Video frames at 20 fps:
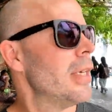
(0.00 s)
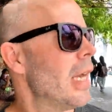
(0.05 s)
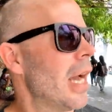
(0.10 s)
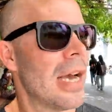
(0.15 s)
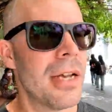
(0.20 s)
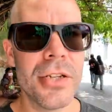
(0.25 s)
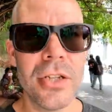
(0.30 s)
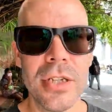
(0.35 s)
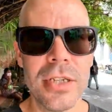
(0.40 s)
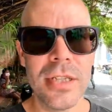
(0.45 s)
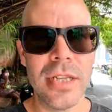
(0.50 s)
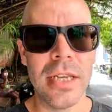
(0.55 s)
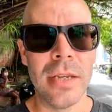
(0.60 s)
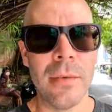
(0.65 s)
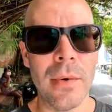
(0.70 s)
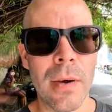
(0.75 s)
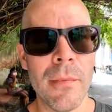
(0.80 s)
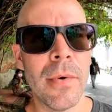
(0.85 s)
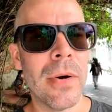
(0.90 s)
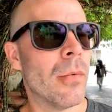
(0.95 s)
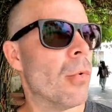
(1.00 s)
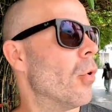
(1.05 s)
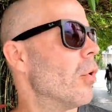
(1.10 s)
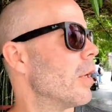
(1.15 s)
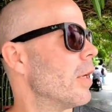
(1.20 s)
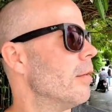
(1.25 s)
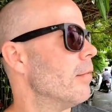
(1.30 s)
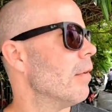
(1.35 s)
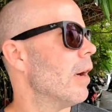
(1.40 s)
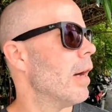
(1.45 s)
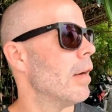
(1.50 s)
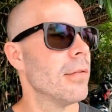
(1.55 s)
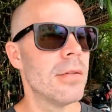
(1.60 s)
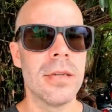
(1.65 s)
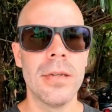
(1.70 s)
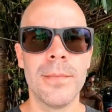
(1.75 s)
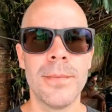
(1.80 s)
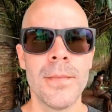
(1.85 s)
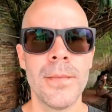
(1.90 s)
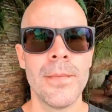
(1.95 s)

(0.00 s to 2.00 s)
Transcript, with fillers: but yeah, as you can see, when we're walking around,